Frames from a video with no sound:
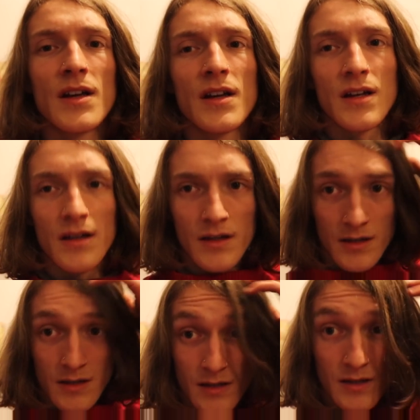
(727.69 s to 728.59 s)

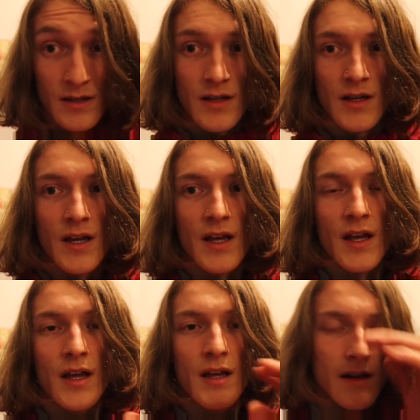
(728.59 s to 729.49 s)

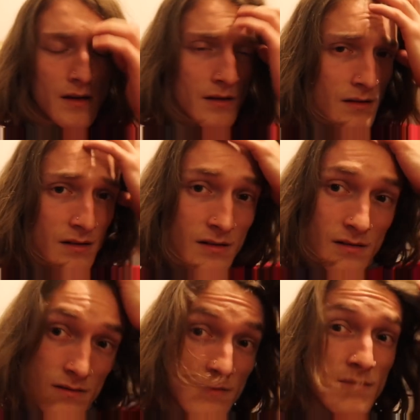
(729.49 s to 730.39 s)

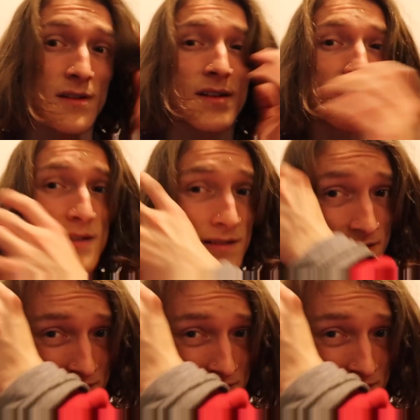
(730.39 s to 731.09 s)
(no one is talking)